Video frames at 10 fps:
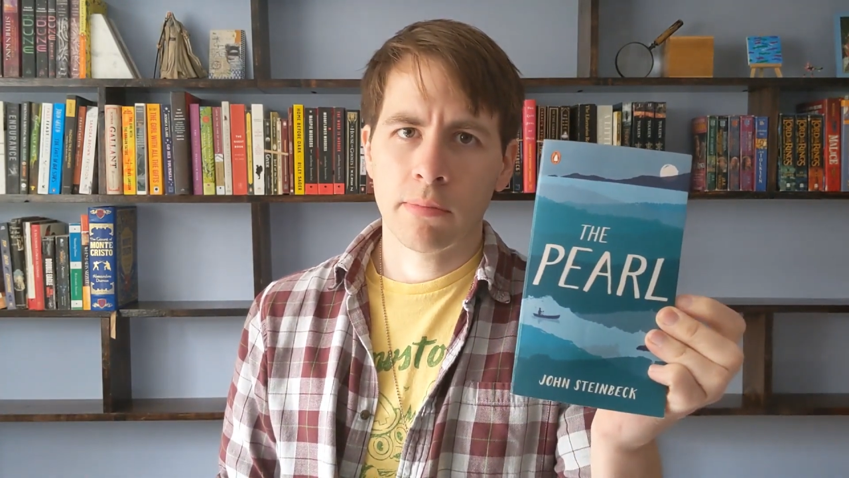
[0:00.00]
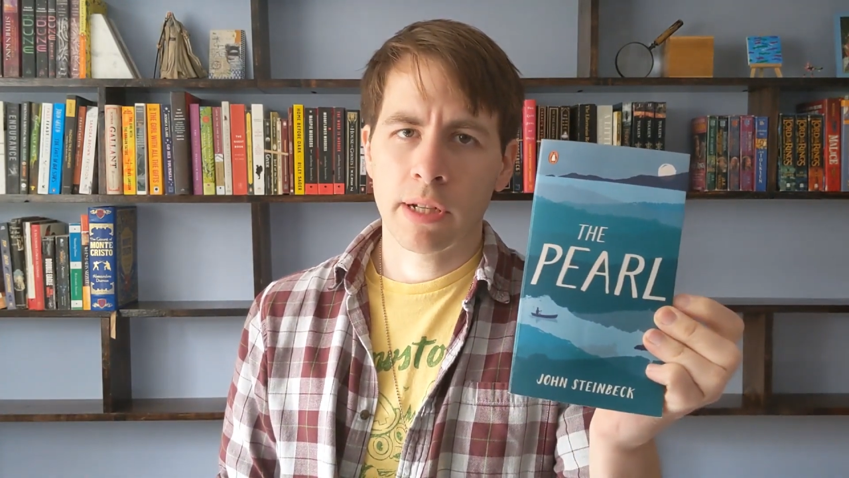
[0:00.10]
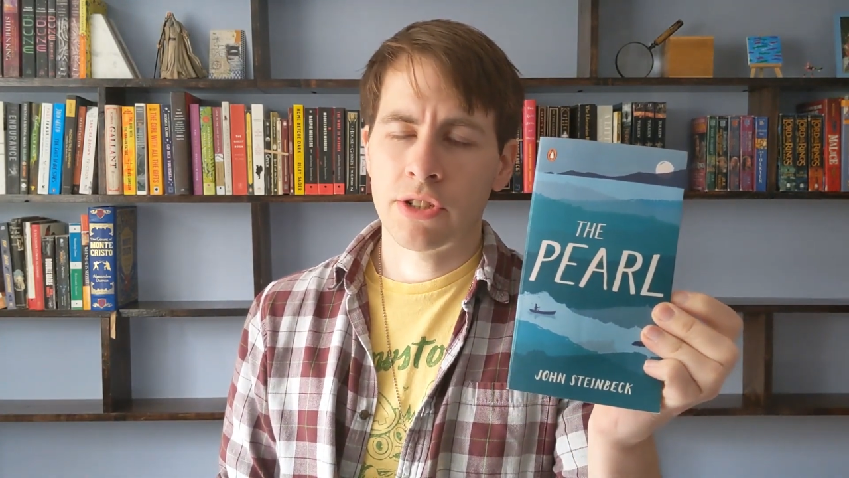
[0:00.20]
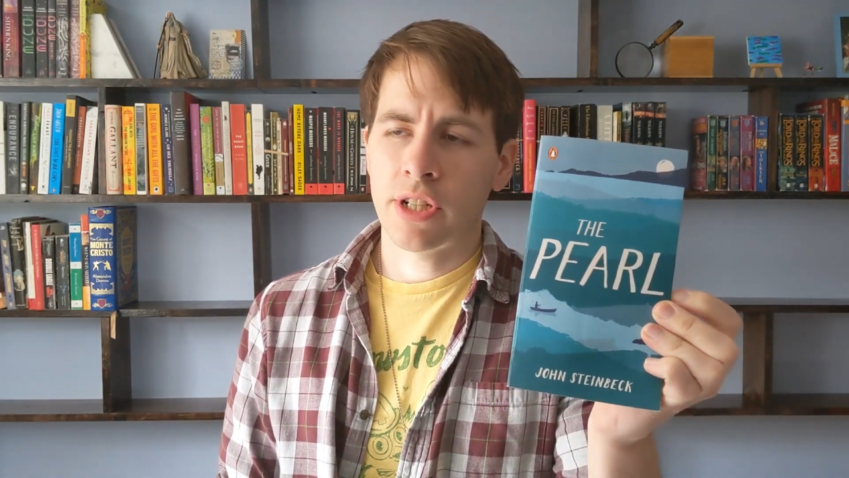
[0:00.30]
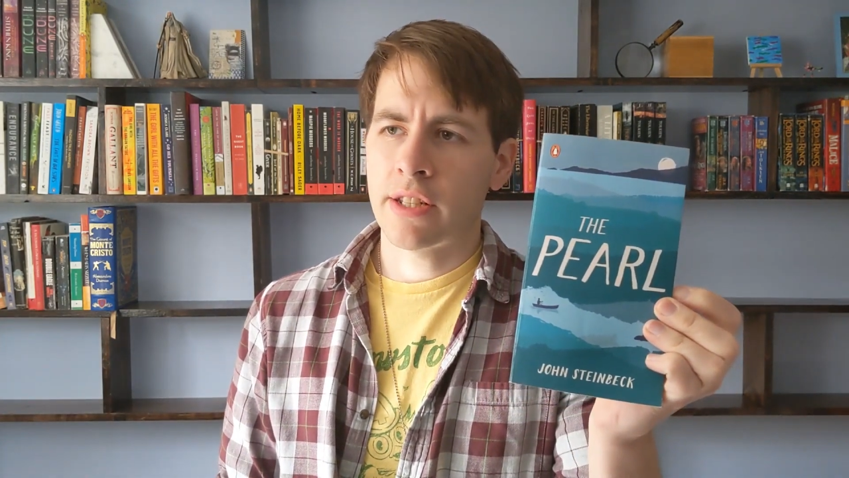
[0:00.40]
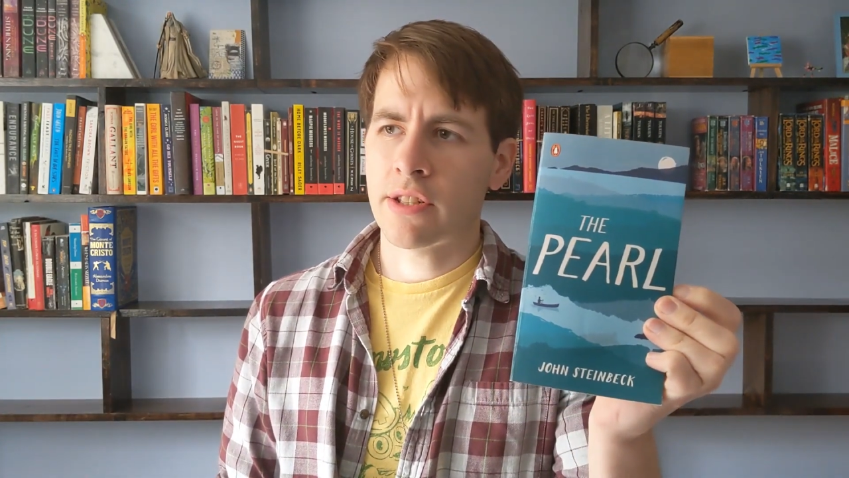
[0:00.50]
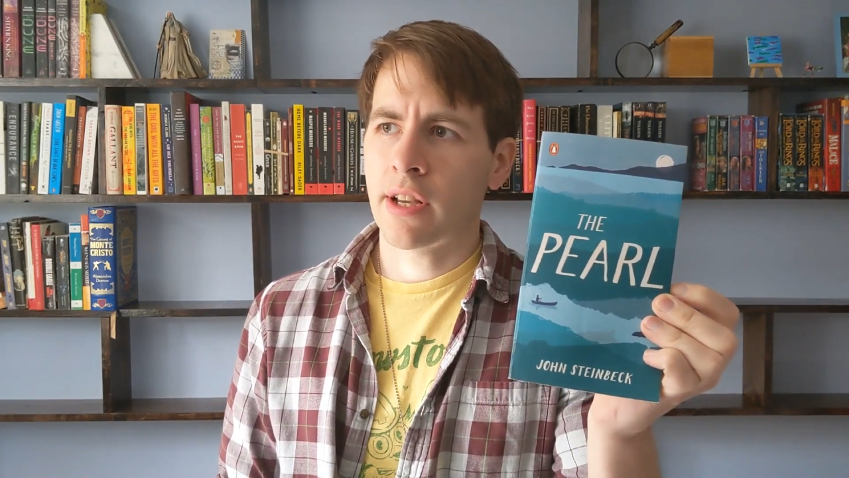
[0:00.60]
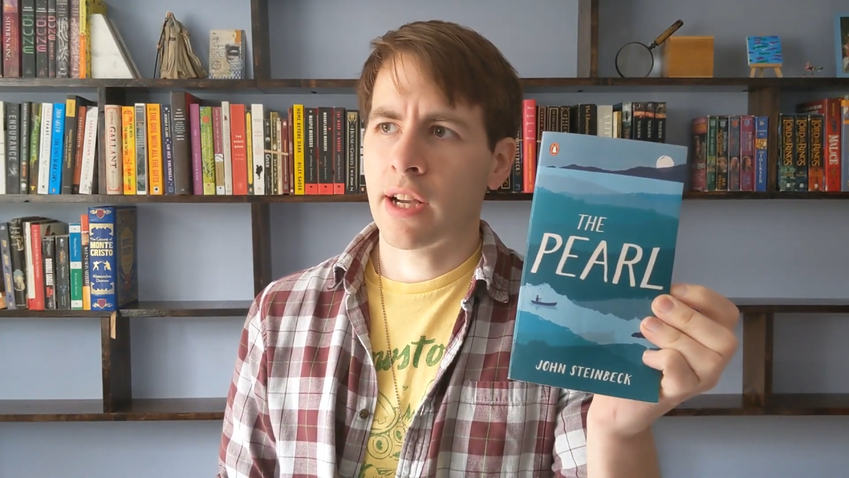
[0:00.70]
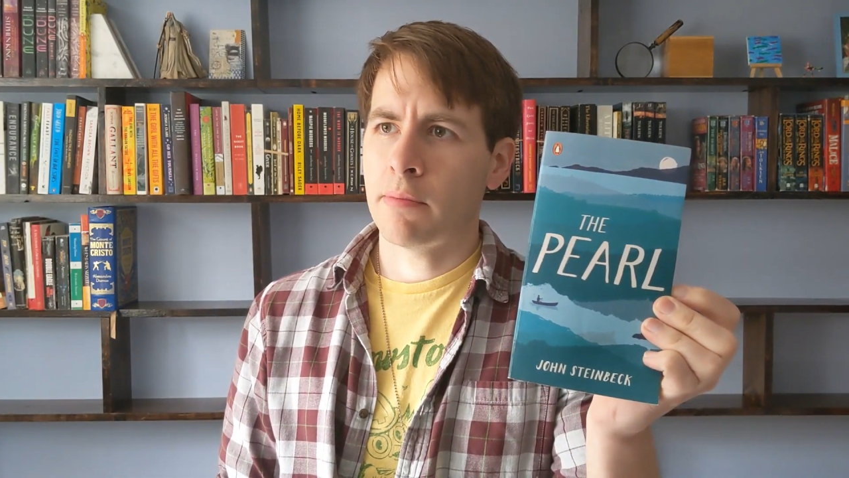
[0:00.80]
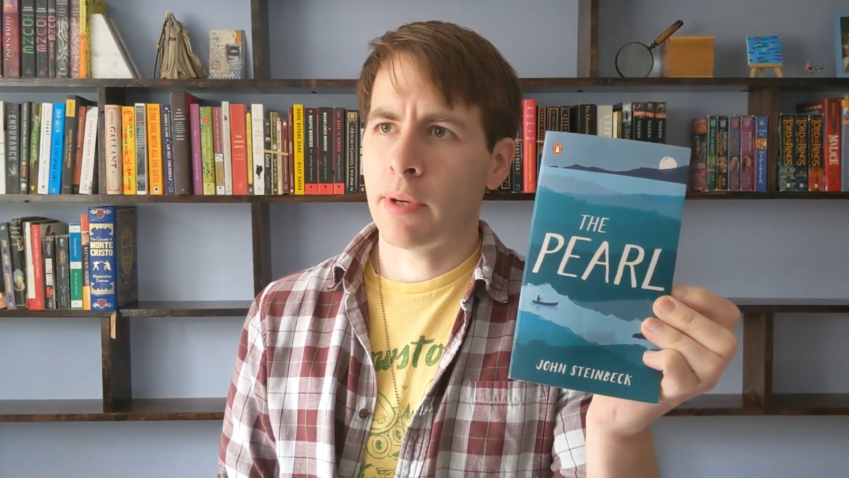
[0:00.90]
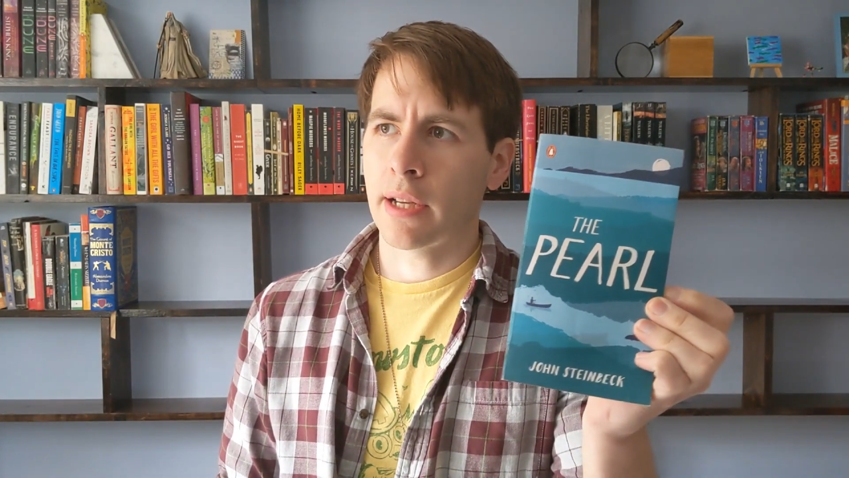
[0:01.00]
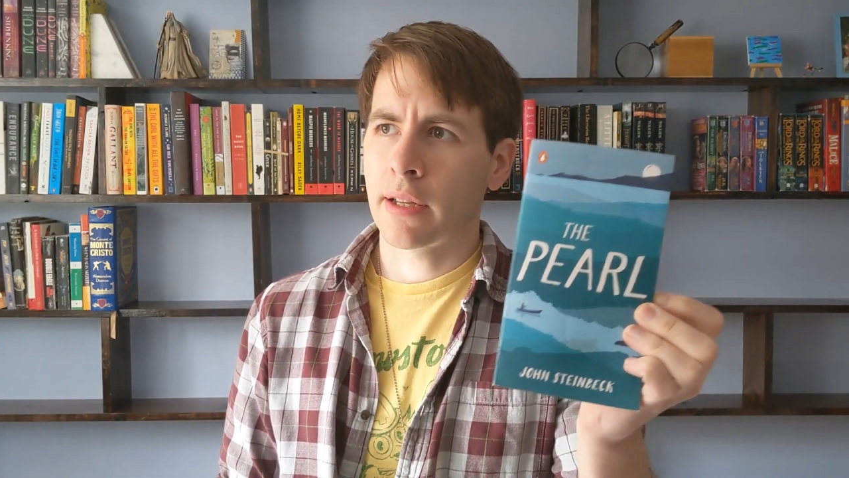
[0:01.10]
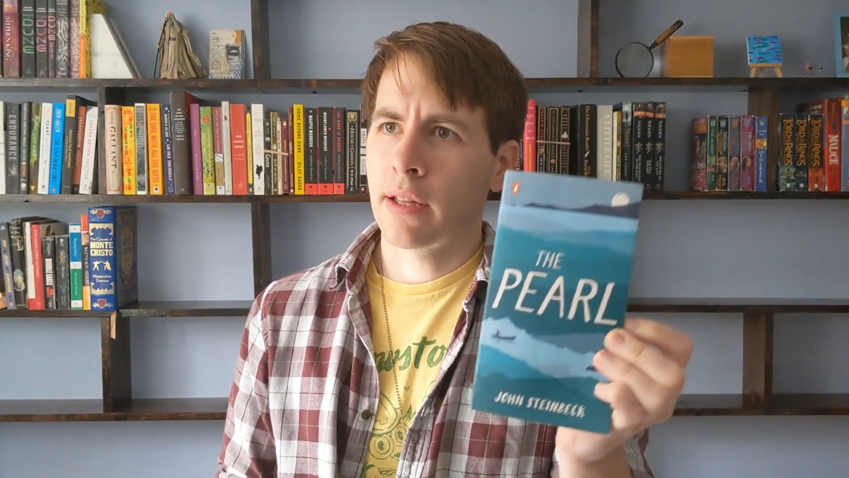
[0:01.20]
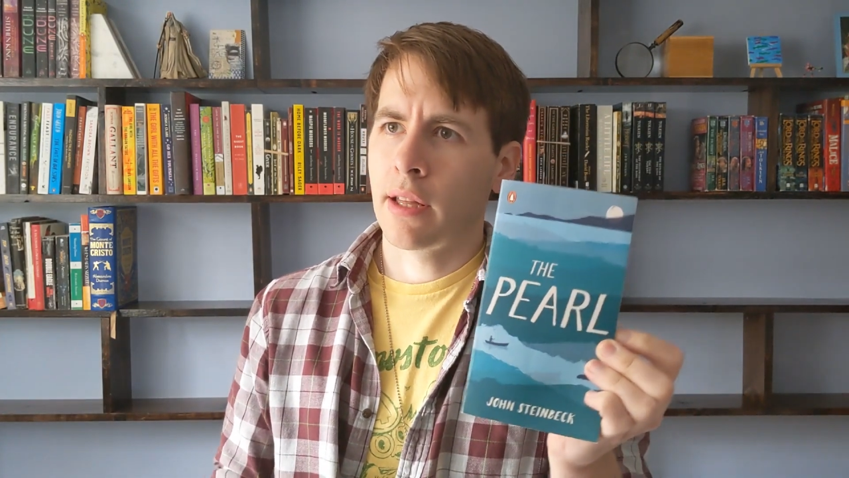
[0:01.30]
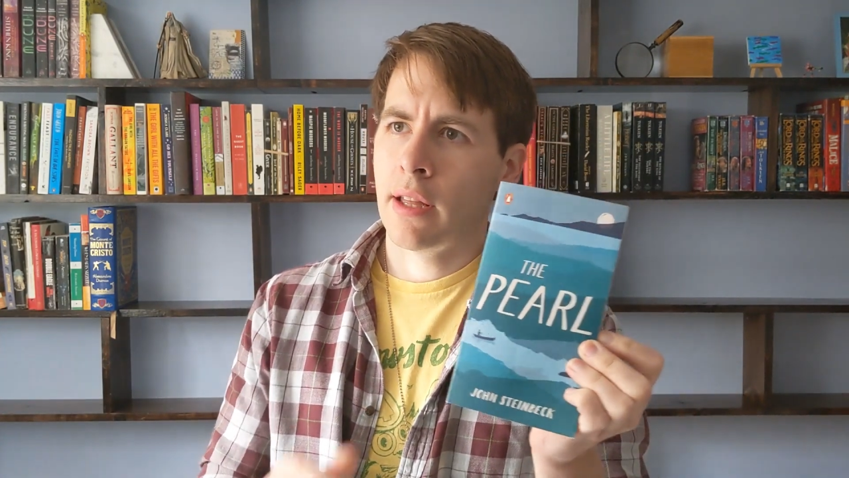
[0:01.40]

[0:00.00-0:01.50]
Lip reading: by John Steinbeck.